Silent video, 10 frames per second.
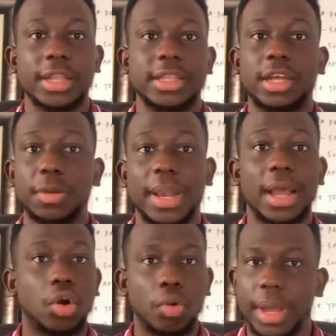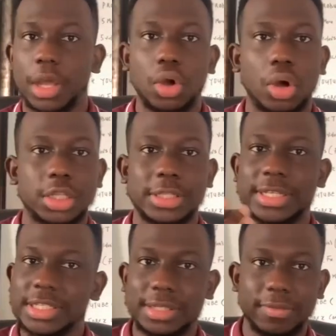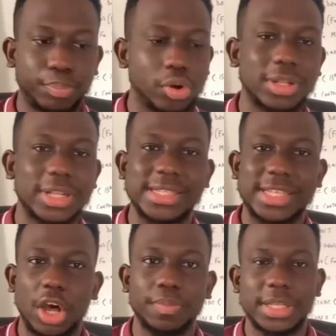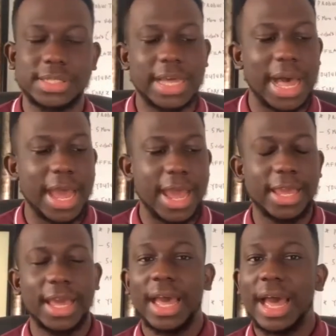they're gonna be like, oh my god, this product has helped this guy.